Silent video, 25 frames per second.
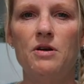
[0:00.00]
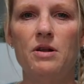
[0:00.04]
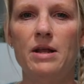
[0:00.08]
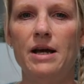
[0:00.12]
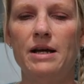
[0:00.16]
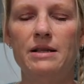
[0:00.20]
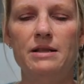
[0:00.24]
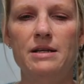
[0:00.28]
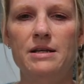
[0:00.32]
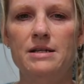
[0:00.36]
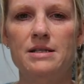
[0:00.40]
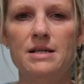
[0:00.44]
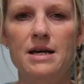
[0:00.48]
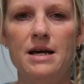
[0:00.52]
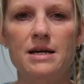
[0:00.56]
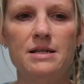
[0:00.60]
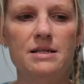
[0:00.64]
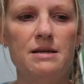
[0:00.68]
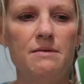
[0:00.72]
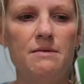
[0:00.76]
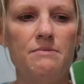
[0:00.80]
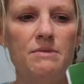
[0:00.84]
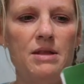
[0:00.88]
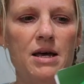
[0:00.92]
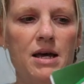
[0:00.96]
they're like the exact
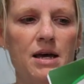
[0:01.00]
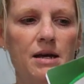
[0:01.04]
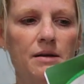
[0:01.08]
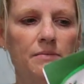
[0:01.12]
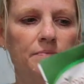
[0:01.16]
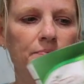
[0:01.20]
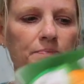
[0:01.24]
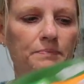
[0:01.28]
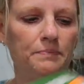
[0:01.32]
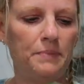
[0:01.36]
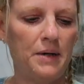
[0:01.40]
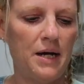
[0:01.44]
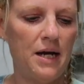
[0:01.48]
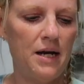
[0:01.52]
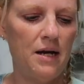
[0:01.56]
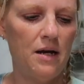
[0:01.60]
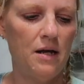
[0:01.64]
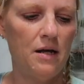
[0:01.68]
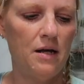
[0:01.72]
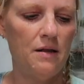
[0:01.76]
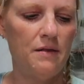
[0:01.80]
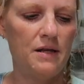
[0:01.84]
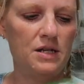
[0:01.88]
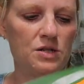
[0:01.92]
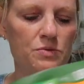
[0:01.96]
same thing, but
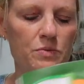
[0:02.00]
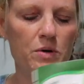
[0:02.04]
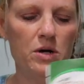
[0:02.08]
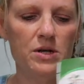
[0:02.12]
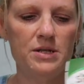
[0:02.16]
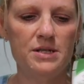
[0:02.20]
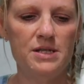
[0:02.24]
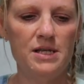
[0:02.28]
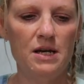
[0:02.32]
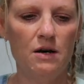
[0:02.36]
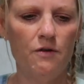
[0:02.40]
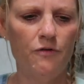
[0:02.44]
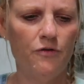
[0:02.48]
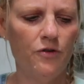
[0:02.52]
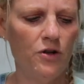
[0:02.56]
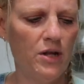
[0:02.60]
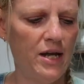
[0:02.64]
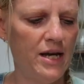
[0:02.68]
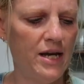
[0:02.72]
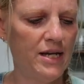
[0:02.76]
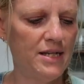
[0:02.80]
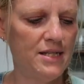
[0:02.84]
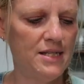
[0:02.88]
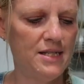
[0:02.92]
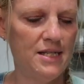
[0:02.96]
these were on sale for
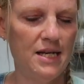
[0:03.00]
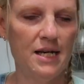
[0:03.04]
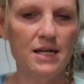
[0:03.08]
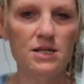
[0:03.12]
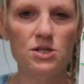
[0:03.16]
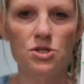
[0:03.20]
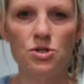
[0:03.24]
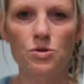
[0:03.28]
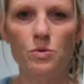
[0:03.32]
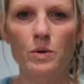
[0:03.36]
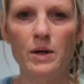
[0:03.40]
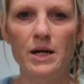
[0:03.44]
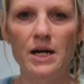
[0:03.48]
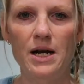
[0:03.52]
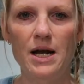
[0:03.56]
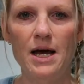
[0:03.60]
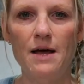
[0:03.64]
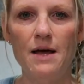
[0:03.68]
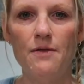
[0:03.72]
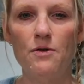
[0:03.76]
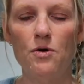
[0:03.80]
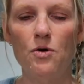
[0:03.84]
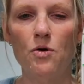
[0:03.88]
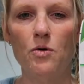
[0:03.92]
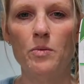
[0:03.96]
like $6.29.
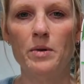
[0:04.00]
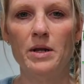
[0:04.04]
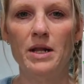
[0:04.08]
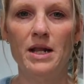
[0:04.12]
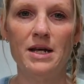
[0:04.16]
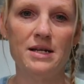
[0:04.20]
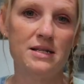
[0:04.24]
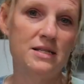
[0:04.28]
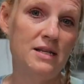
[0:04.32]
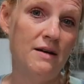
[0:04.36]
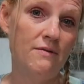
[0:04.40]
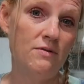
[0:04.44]
They're normally like